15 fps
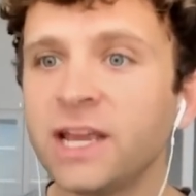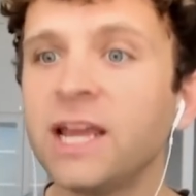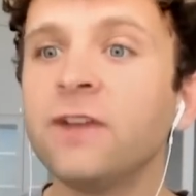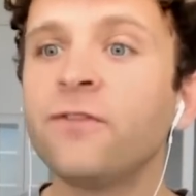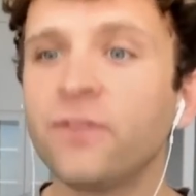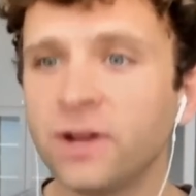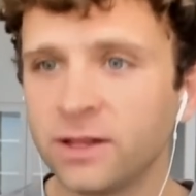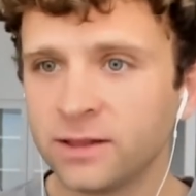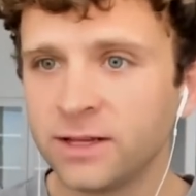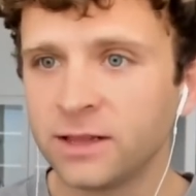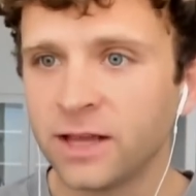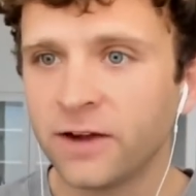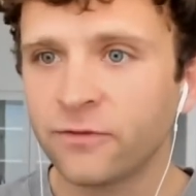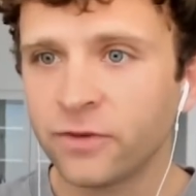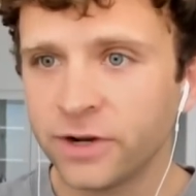infinitely
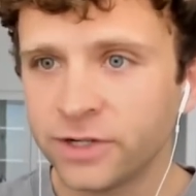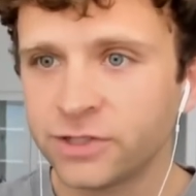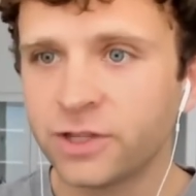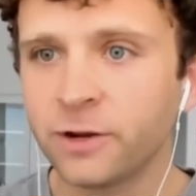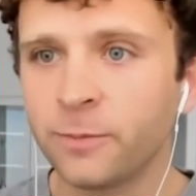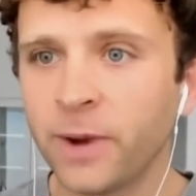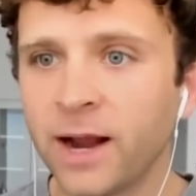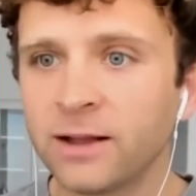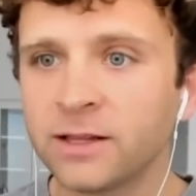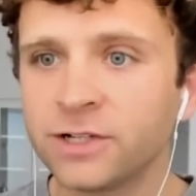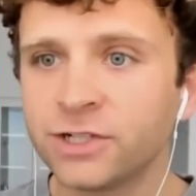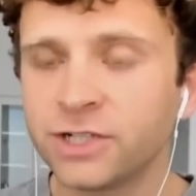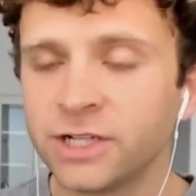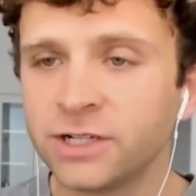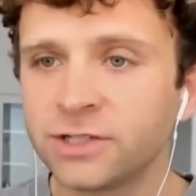leverage their balance
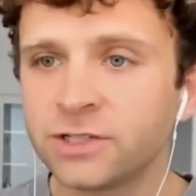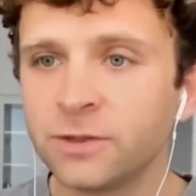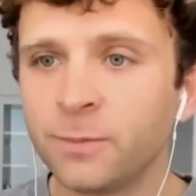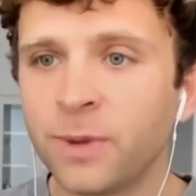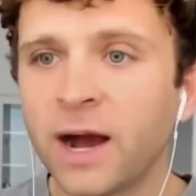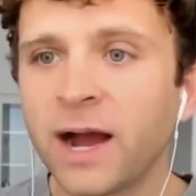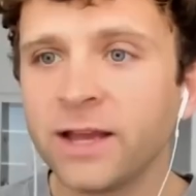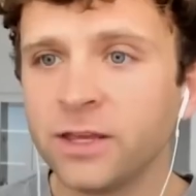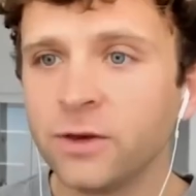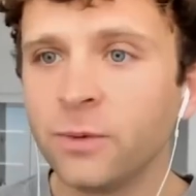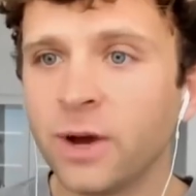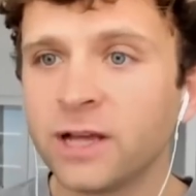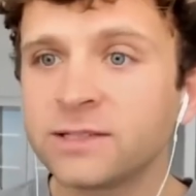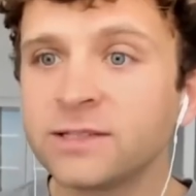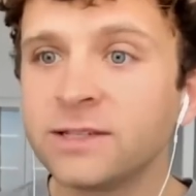sheets to buy
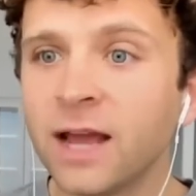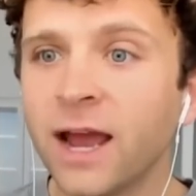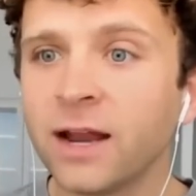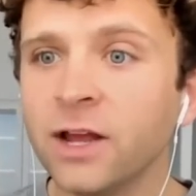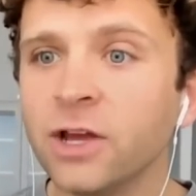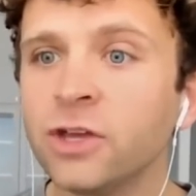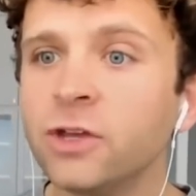US debt.